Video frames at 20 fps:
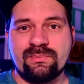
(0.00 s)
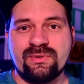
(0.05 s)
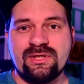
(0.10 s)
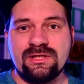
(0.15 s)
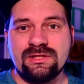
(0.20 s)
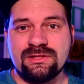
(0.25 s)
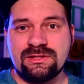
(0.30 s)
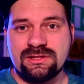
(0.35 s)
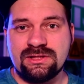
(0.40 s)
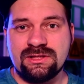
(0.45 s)

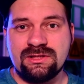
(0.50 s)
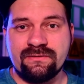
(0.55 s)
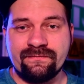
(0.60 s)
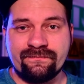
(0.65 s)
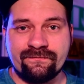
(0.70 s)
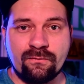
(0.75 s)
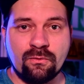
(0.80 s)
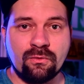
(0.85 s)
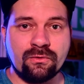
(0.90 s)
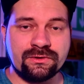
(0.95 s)

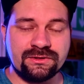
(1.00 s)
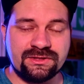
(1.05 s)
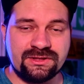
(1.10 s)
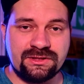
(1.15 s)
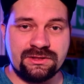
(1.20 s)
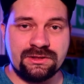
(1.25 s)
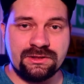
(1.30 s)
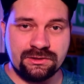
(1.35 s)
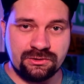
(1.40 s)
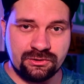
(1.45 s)

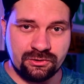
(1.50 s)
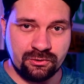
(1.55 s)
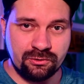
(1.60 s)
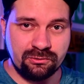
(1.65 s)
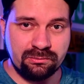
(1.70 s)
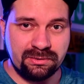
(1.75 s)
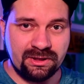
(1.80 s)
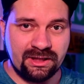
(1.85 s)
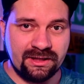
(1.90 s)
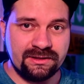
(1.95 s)
PT4c
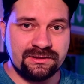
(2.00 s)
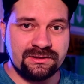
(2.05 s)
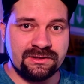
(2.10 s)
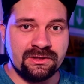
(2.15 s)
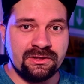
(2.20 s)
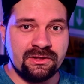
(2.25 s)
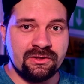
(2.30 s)
tube lights.